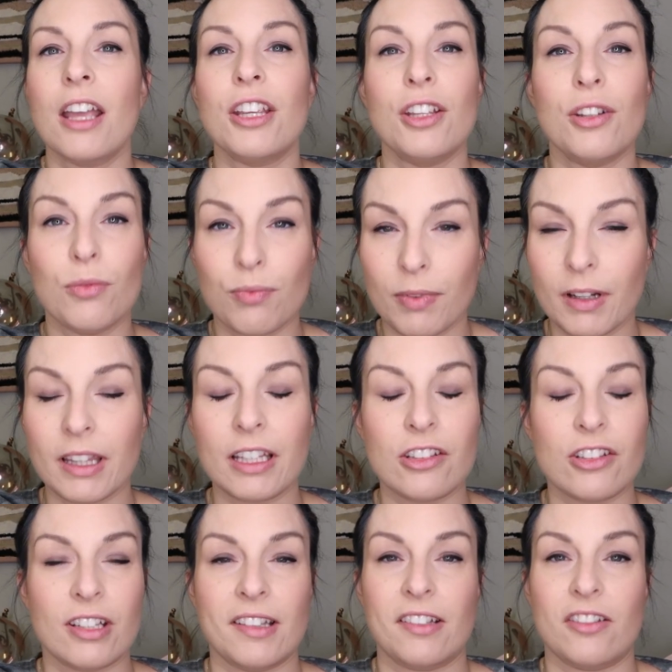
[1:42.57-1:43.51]
You
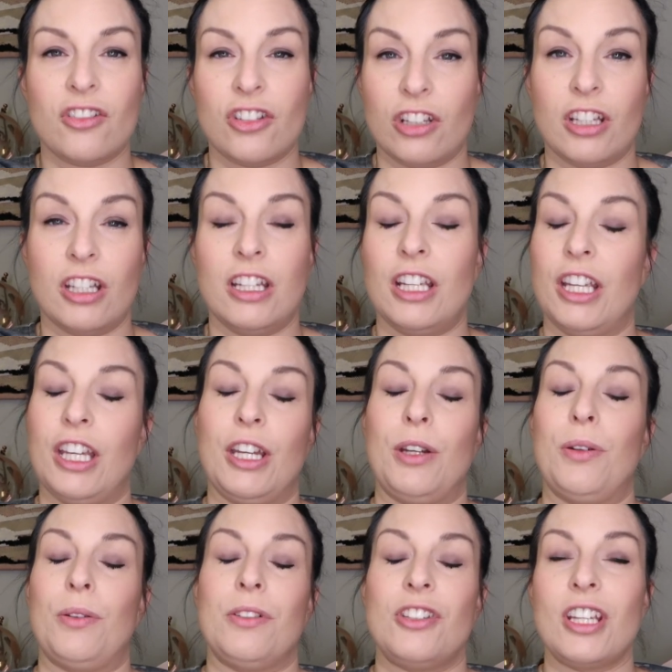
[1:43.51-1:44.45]
really just should
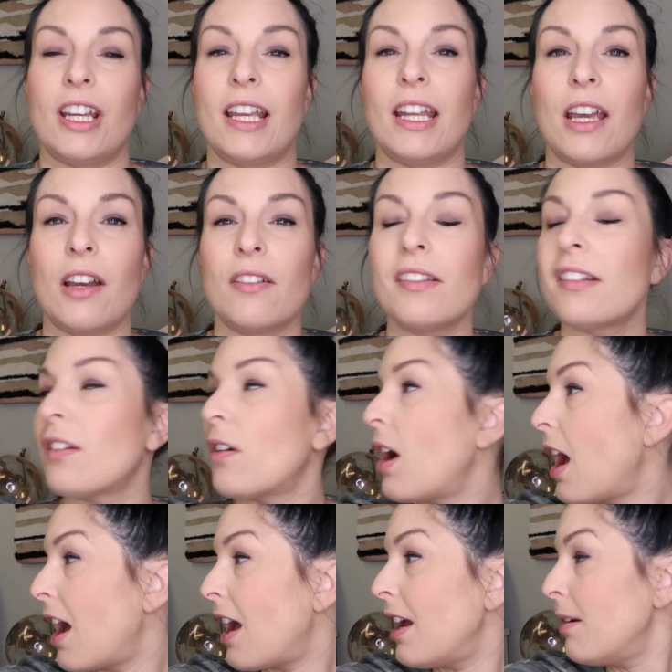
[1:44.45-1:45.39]
go check it out.
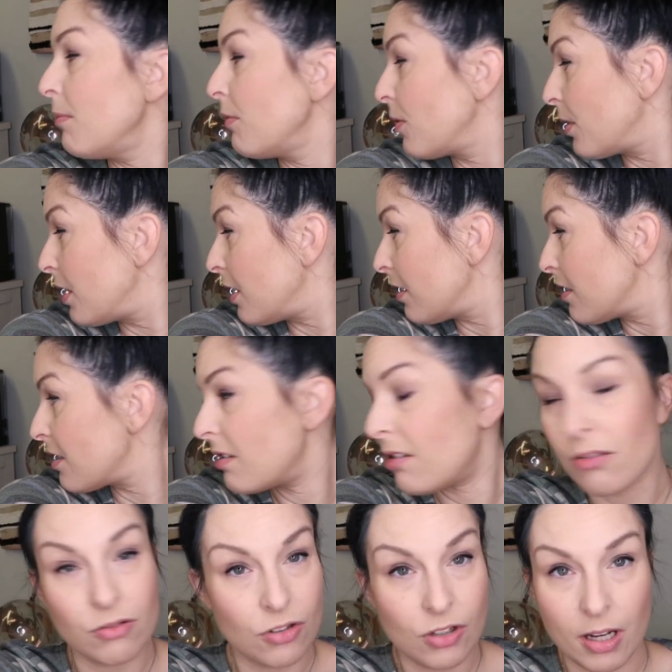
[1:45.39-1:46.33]
So I'm going
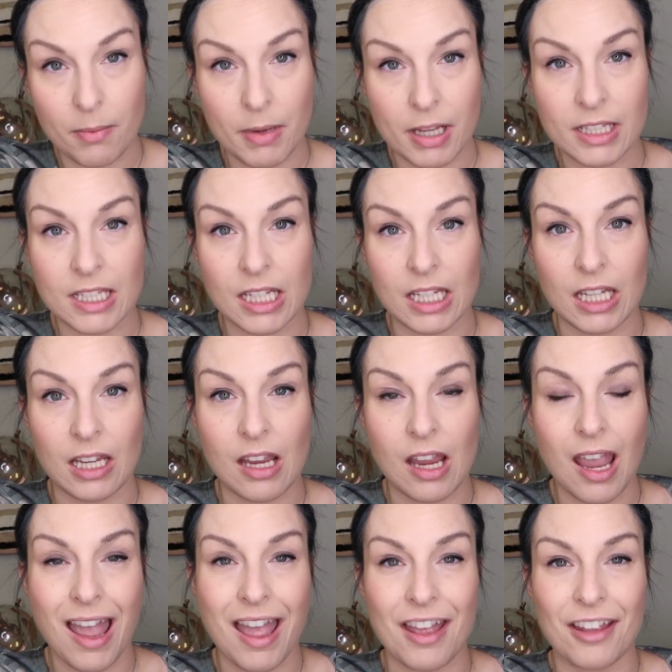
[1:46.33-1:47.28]
to drink my
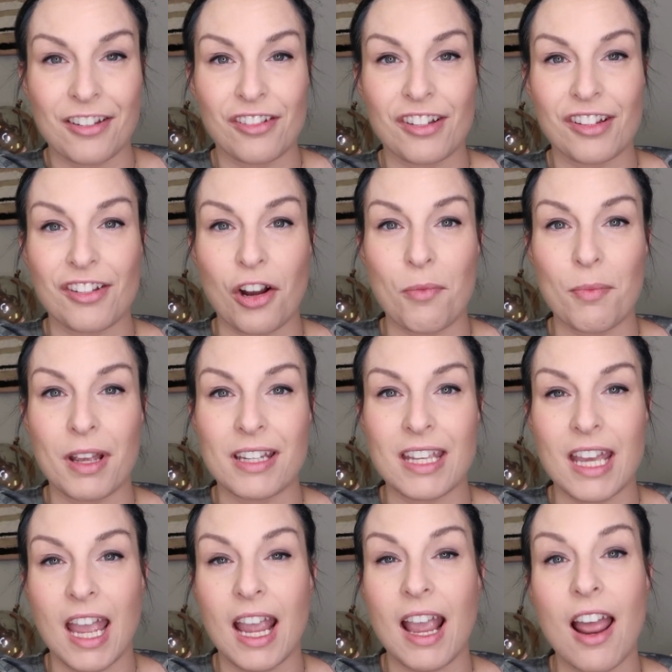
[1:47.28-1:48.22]
tea and start my
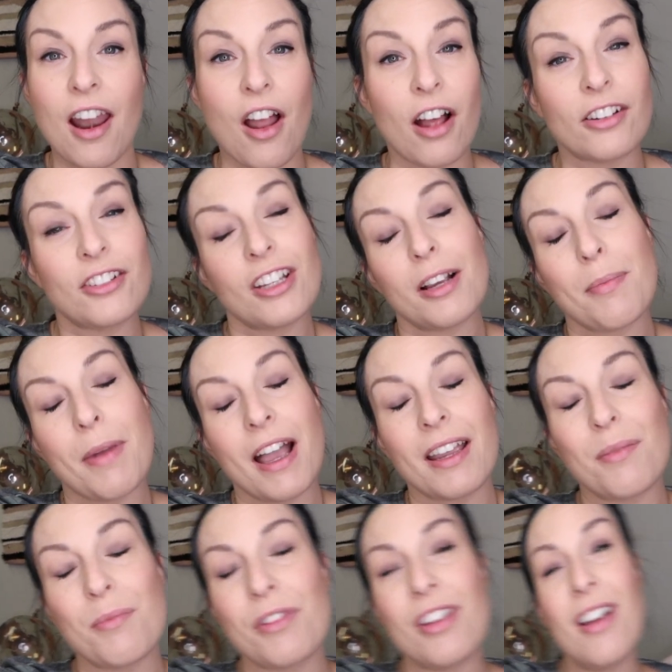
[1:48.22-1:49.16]
day, and I'll check
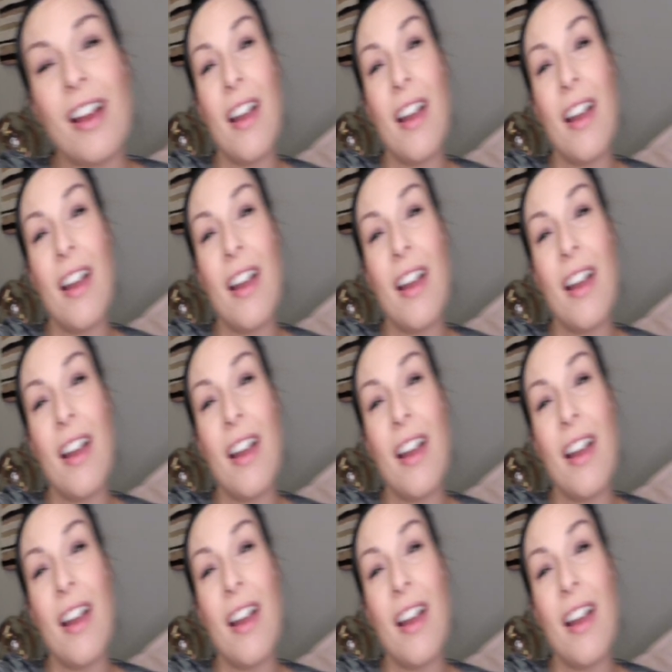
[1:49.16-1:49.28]
back in with you